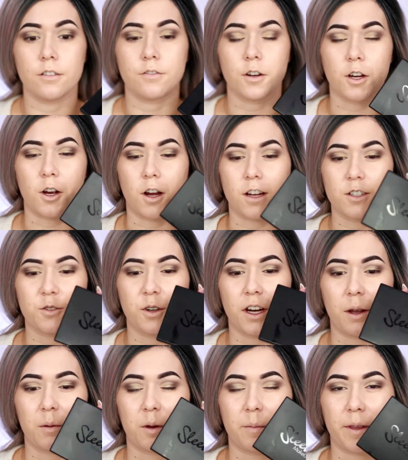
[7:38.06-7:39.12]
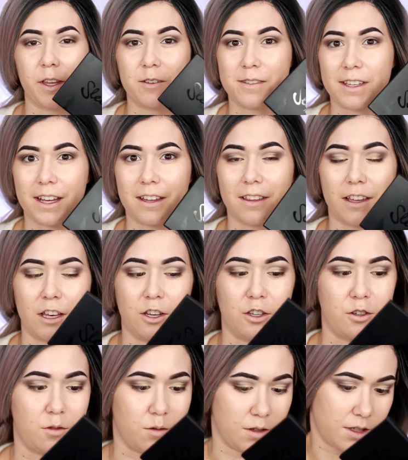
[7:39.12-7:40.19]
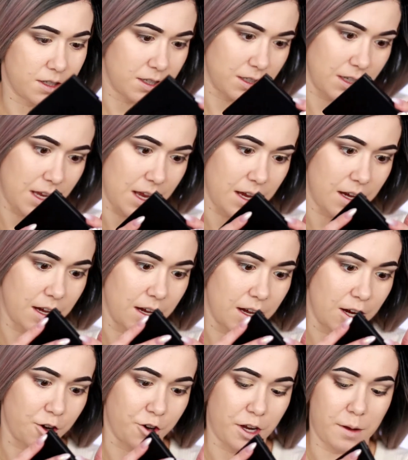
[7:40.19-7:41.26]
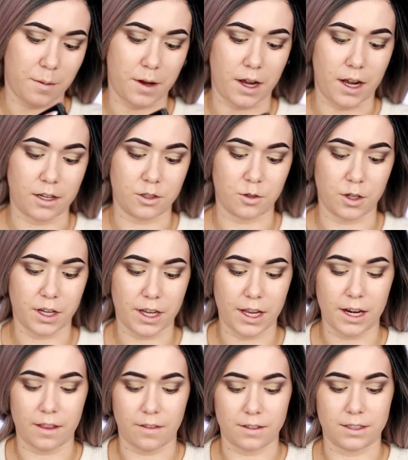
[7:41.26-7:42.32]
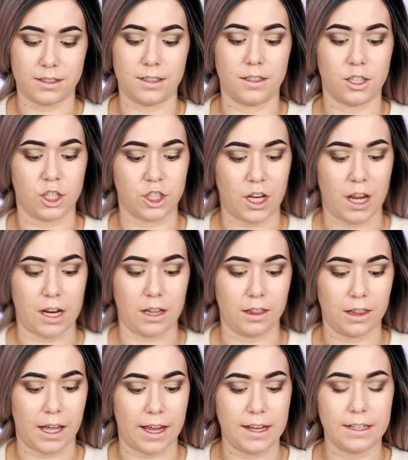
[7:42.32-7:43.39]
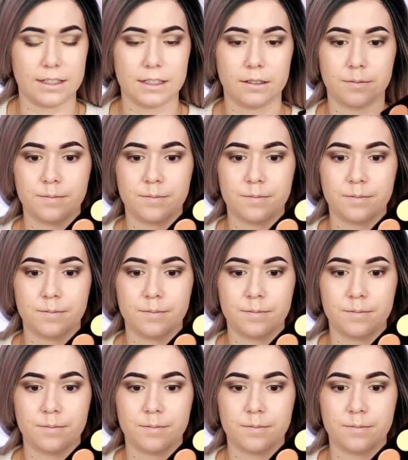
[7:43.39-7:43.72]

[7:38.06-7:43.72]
For contouring, I'm going to be using the new Sleek Cream Contour Kit, and this is in the shade Light.